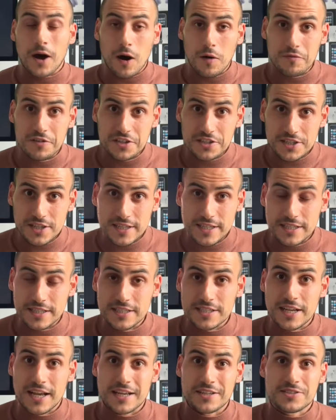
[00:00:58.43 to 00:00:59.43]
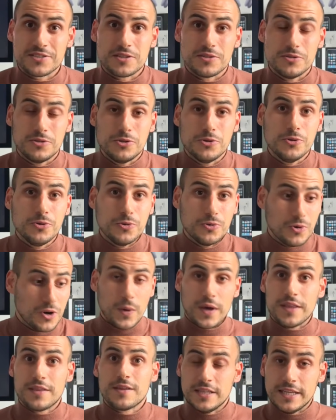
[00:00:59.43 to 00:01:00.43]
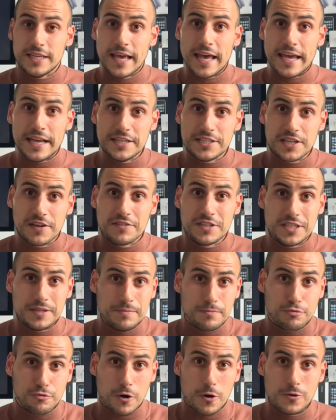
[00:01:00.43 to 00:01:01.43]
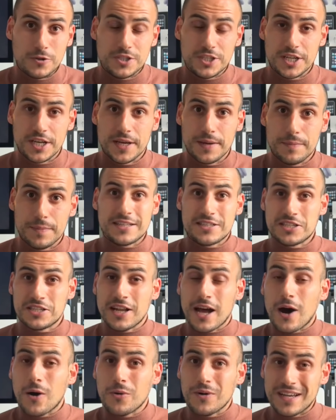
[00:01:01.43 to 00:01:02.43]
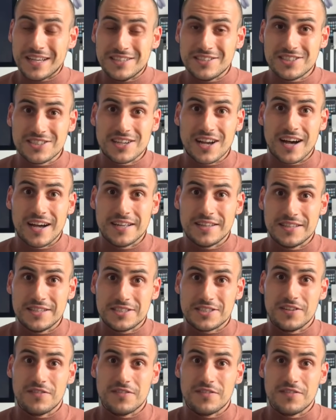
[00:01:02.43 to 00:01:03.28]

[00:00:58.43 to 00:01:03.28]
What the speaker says: obviously this has to do with the A17 Pro chip that's now inside this